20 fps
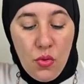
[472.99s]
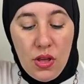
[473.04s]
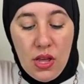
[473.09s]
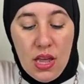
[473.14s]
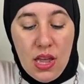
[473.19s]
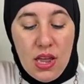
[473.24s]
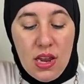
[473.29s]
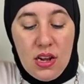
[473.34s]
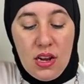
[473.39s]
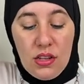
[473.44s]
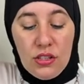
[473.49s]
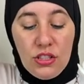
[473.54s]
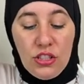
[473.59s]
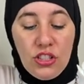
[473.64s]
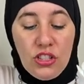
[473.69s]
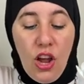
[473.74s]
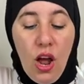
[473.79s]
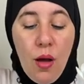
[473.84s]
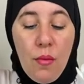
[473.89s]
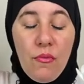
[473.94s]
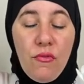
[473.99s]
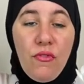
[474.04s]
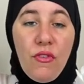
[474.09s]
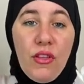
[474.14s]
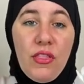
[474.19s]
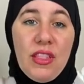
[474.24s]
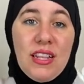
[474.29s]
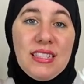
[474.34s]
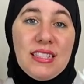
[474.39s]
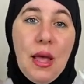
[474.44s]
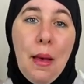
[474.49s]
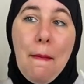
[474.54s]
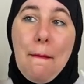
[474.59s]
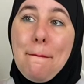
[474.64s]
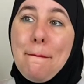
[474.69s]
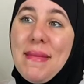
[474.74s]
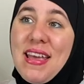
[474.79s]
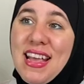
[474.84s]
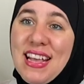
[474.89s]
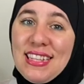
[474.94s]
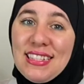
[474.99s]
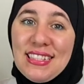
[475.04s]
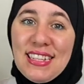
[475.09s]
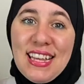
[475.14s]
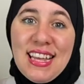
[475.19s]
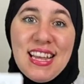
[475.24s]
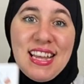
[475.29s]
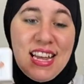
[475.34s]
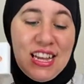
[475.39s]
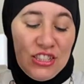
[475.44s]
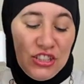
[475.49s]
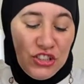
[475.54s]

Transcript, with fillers: can shop for these amazing